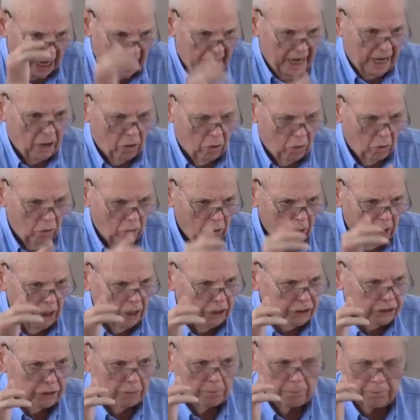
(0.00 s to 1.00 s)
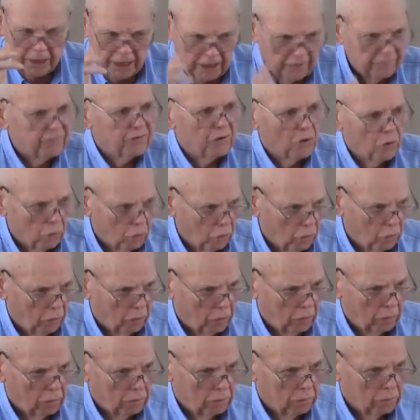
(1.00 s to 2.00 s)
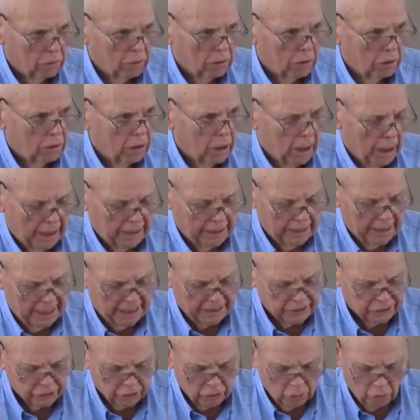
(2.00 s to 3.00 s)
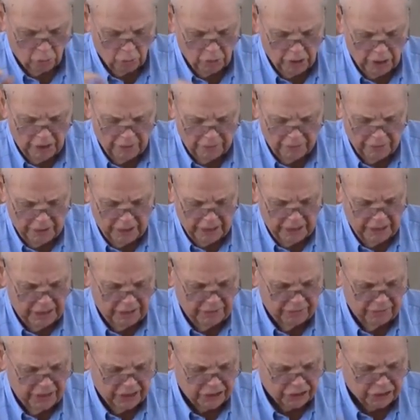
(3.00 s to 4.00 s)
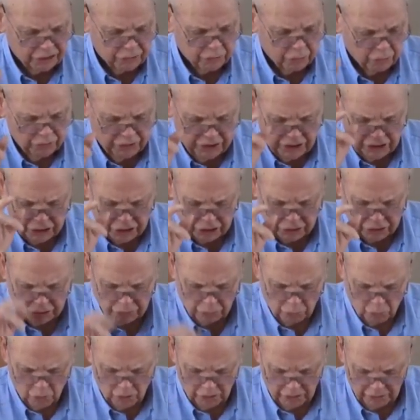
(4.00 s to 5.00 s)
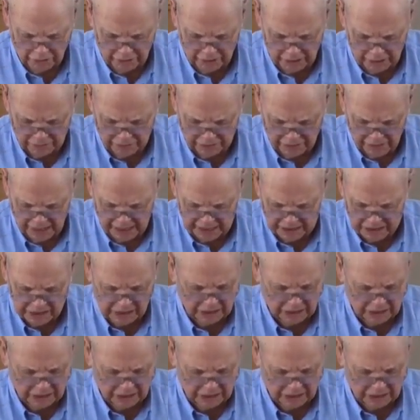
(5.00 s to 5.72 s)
hell to be full. And, and, so this is this is the, one of the things